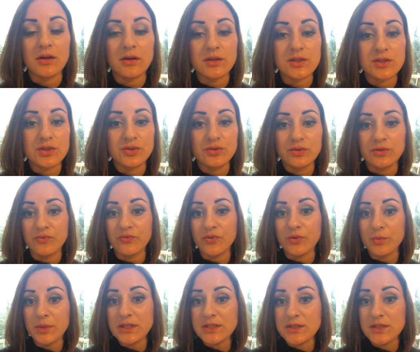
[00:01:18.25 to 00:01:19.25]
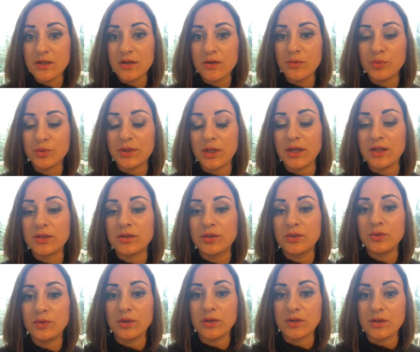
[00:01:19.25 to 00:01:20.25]
a student from Mexico would like
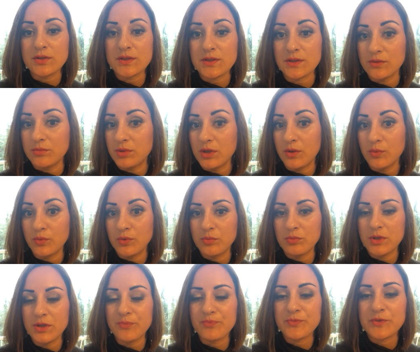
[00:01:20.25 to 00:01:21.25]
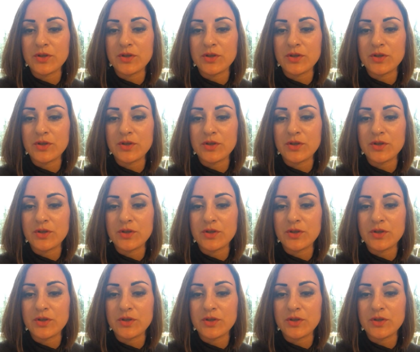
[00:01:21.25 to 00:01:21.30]
to learn Serbian with me.